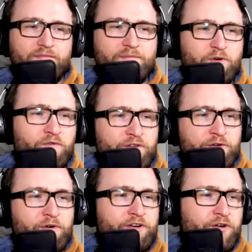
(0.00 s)
with
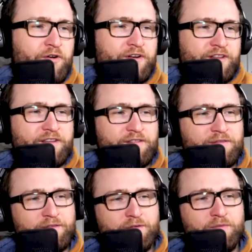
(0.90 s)
your return and
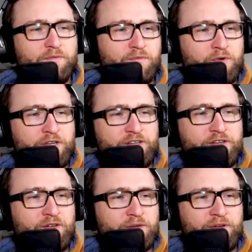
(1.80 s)
what you
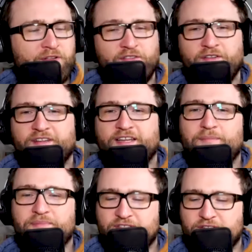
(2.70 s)
told about certain
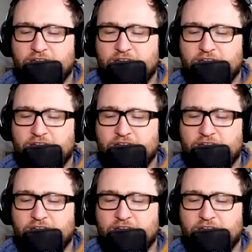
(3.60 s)
companies,